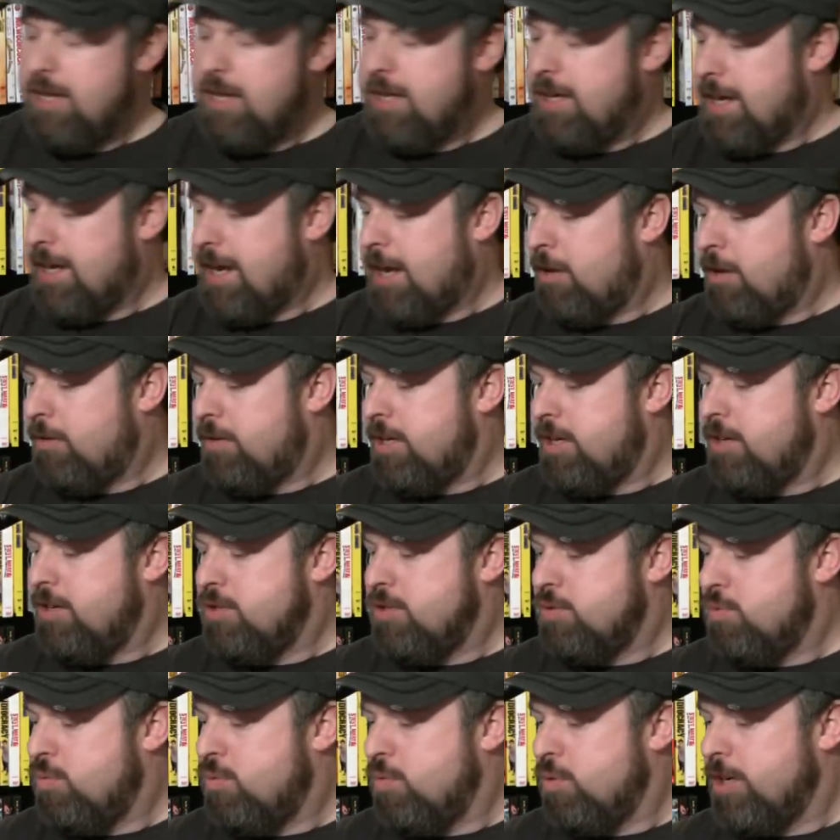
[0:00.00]
Now,
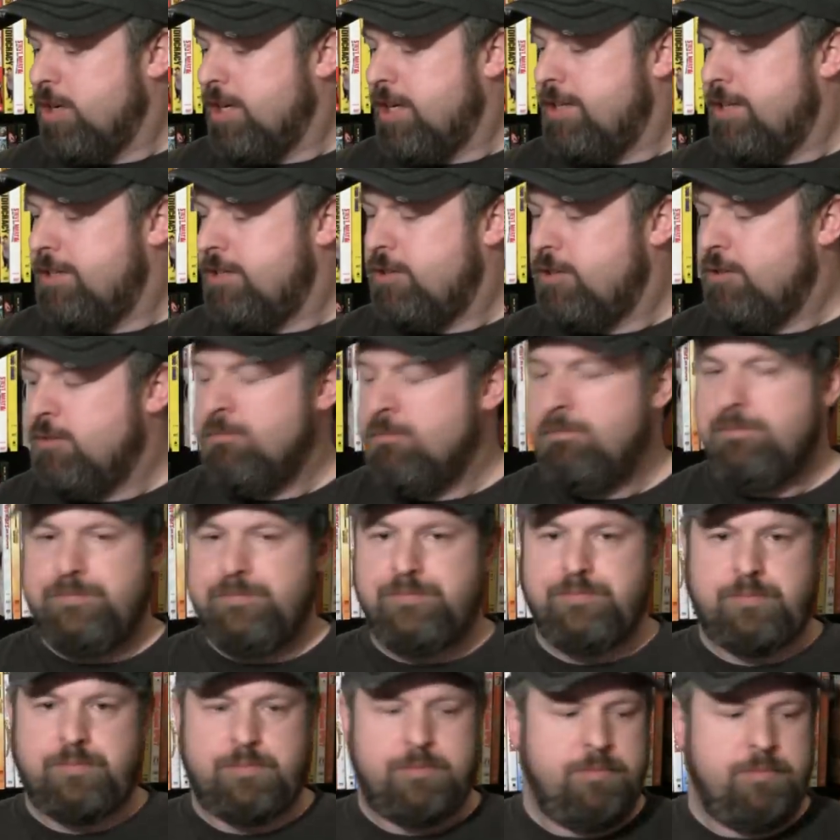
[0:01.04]
here's what we're going to do.
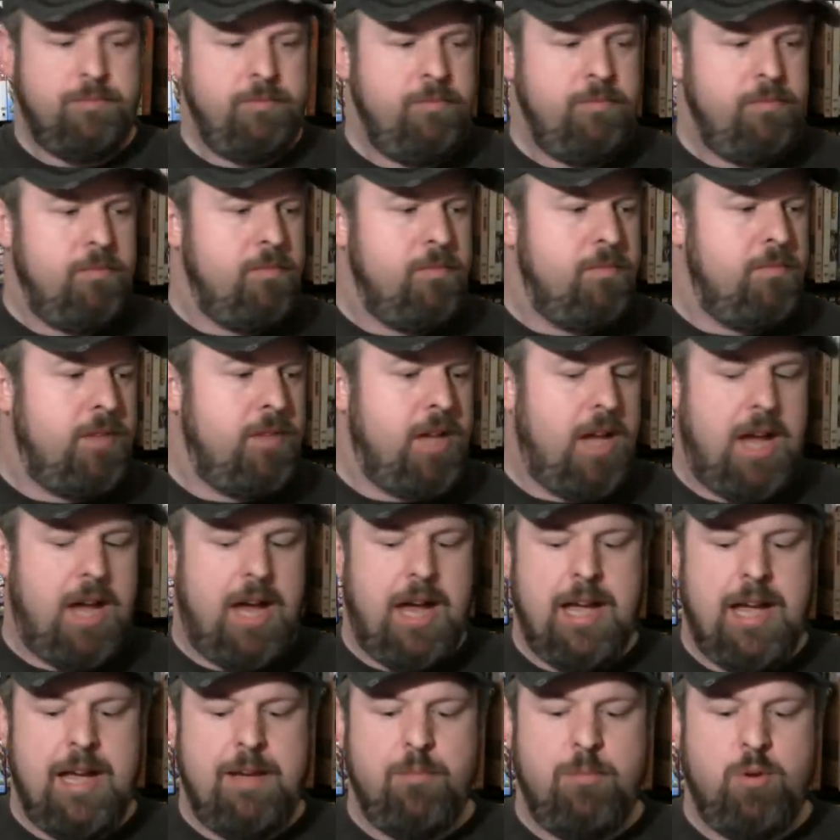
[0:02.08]

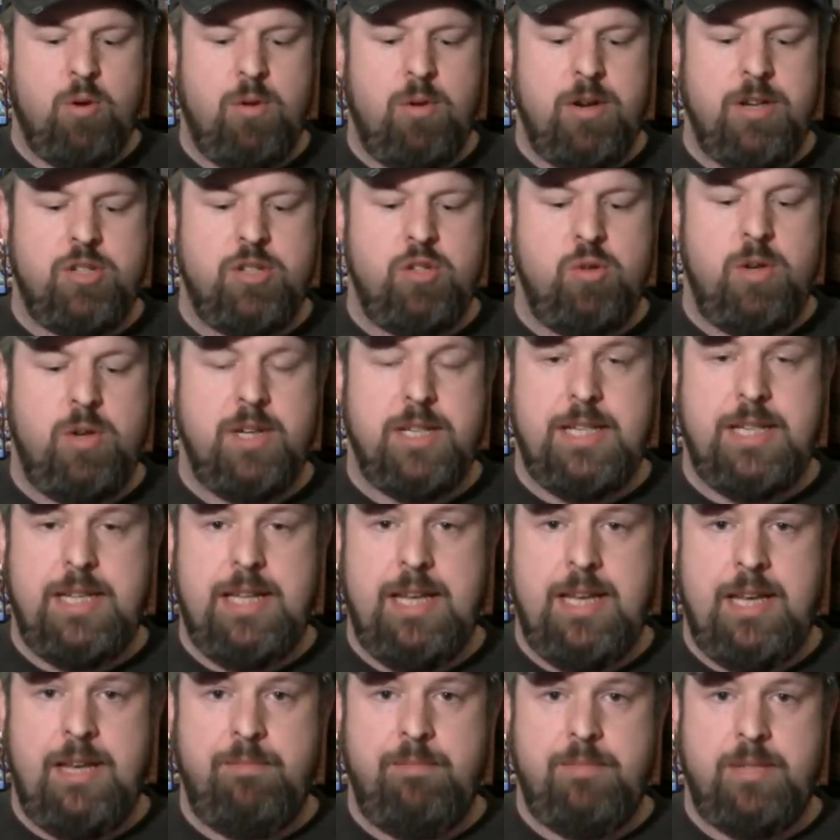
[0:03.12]
I am going to
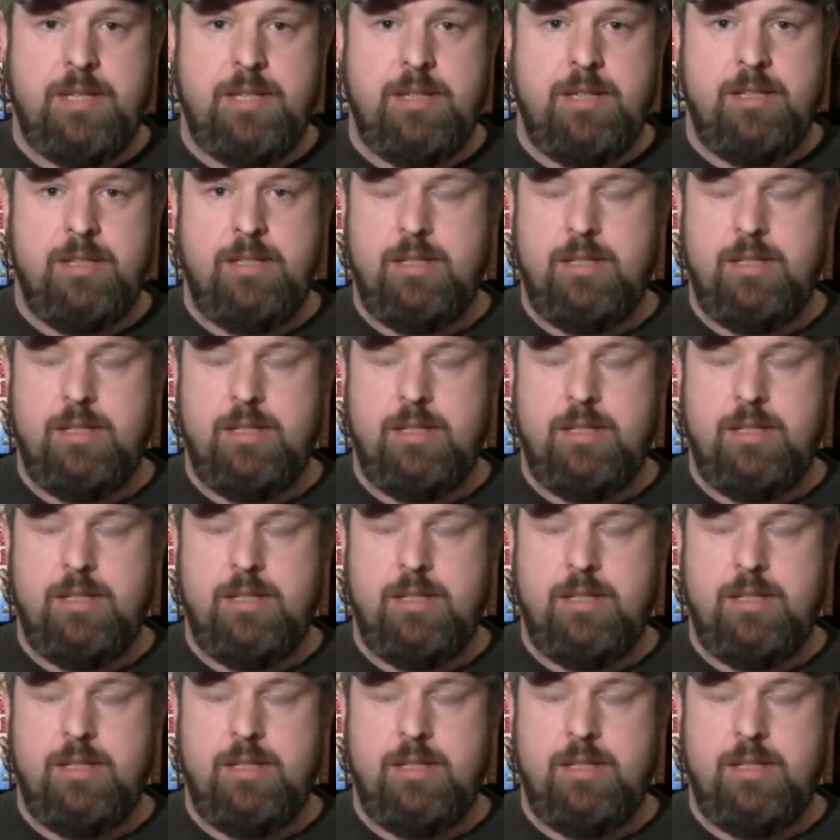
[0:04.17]
attempt